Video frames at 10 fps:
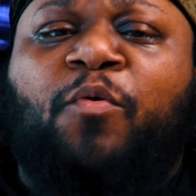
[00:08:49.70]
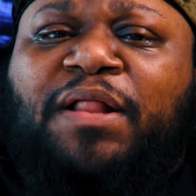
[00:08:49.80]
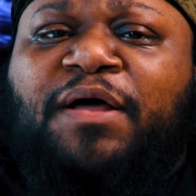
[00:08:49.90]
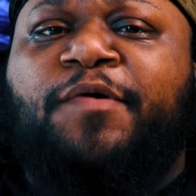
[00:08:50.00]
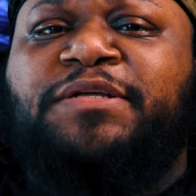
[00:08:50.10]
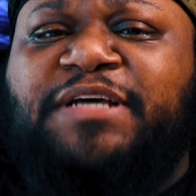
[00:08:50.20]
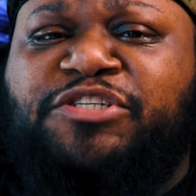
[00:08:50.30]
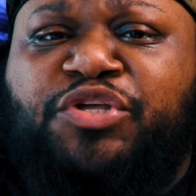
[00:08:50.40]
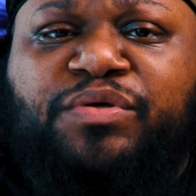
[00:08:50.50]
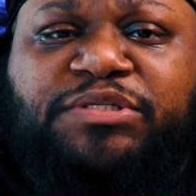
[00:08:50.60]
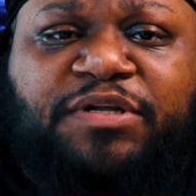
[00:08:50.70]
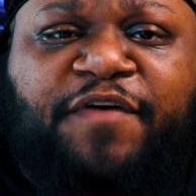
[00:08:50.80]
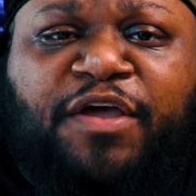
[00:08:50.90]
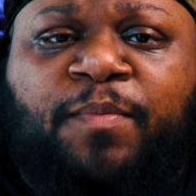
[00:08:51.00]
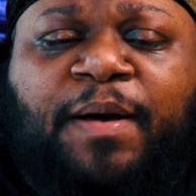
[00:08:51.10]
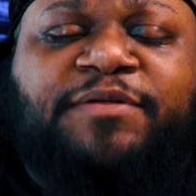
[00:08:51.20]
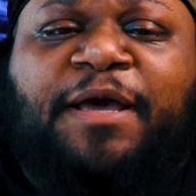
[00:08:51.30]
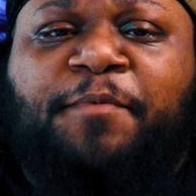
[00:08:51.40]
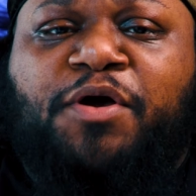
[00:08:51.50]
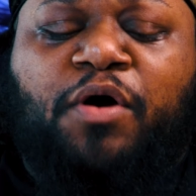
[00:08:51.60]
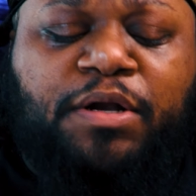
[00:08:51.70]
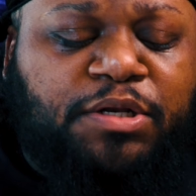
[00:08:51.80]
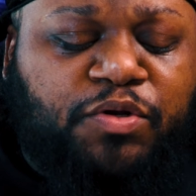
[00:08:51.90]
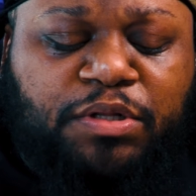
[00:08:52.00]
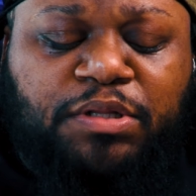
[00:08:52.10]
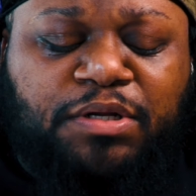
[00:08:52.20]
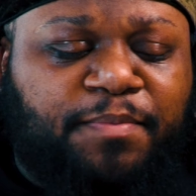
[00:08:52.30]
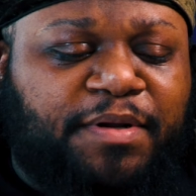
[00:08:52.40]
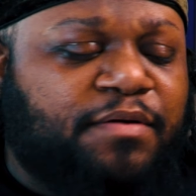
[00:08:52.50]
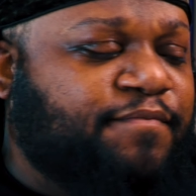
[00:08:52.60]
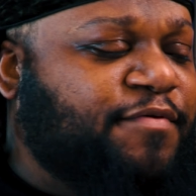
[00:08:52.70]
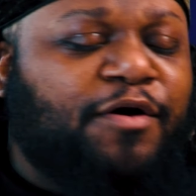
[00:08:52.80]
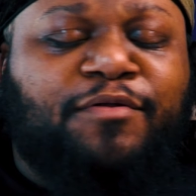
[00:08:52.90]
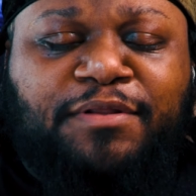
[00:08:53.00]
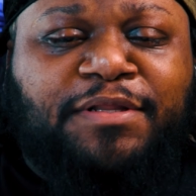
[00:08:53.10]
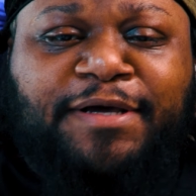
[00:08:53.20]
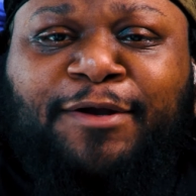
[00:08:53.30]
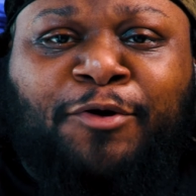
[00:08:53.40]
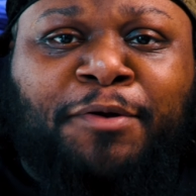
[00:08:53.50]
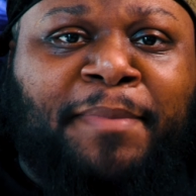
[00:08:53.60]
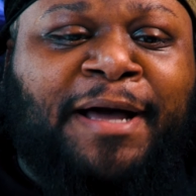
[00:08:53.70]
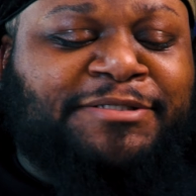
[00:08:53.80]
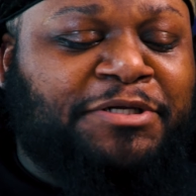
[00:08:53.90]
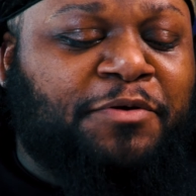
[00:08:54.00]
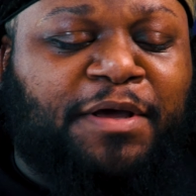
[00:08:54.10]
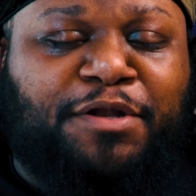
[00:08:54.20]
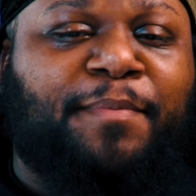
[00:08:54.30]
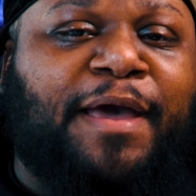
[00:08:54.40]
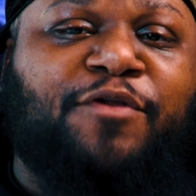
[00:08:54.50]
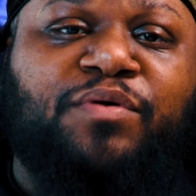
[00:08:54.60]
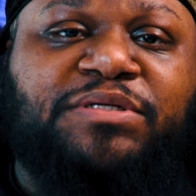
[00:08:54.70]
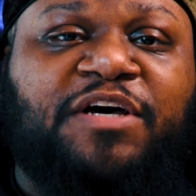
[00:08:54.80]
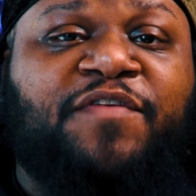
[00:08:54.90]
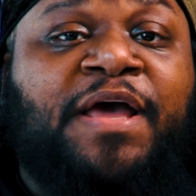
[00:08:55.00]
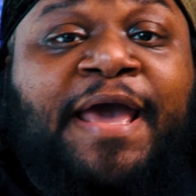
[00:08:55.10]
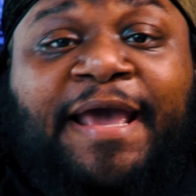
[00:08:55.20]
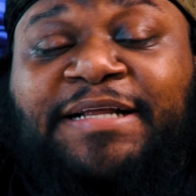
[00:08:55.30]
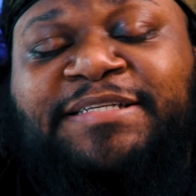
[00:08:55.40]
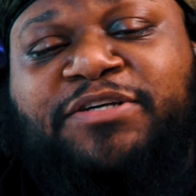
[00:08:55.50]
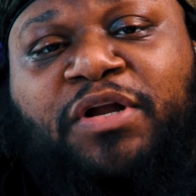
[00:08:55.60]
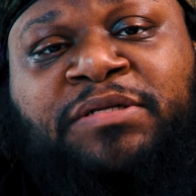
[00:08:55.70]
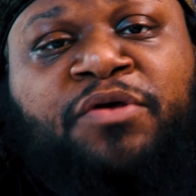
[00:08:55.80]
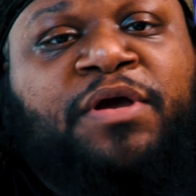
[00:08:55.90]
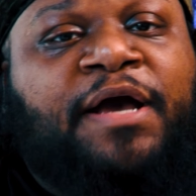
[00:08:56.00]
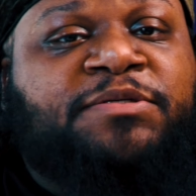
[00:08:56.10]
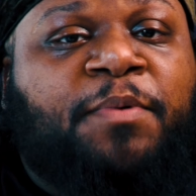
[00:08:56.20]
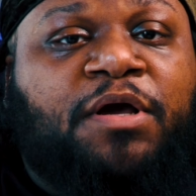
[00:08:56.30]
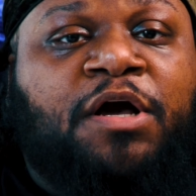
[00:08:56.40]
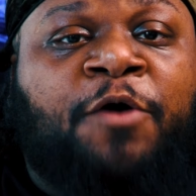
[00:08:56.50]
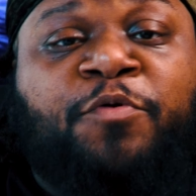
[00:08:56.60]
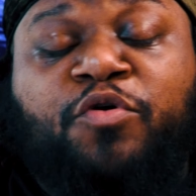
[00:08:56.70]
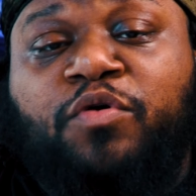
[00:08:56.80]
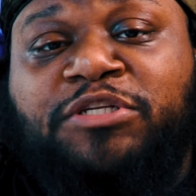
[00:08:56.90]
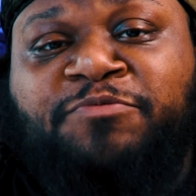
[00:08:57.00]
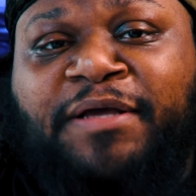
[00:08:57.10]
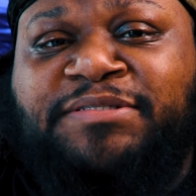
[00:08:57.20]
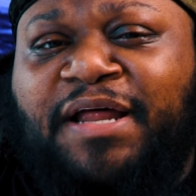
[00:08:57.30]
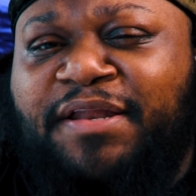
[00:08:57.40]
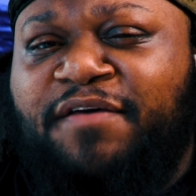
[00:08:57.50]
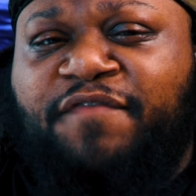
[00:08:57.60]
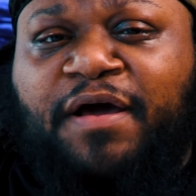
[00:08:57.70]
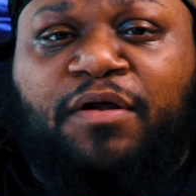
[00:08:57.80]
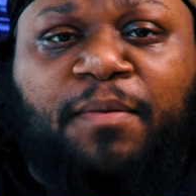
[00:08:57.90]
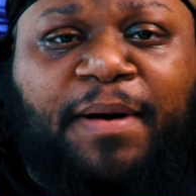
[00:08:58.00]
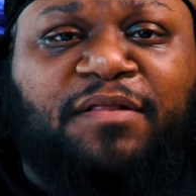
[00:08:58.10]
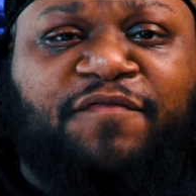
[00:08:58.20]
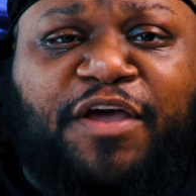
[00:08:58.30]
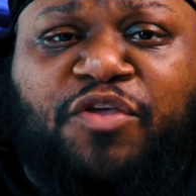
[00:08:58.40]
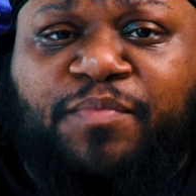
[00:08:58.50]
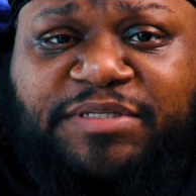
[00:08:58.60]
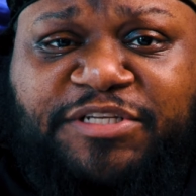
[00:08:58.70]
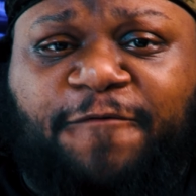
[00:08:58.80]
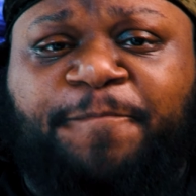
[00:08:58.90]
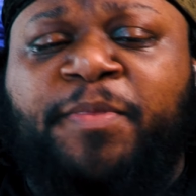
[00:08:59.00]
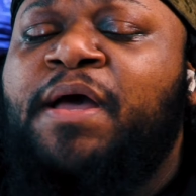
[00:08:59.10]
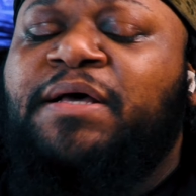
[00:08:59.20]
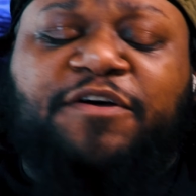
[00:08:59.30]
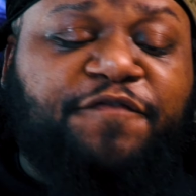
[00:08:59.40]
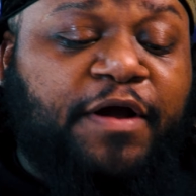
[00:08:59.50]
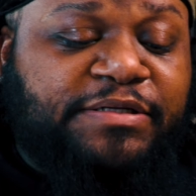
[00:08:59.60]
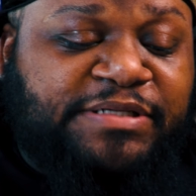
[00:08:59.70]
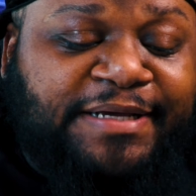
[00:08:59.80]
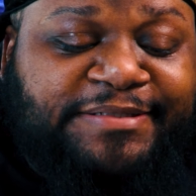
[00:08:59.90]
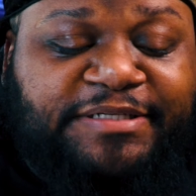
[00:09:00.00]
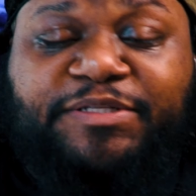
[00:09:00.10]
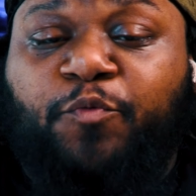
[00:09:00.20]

But while I was actually using the vacuum, I was able to go ahead and do a little bit of, you know, looking on the box and the manual and stuff. This is going to tell you guys about a couple cool specs that I did find out about the vacuum itself. So first thing is this,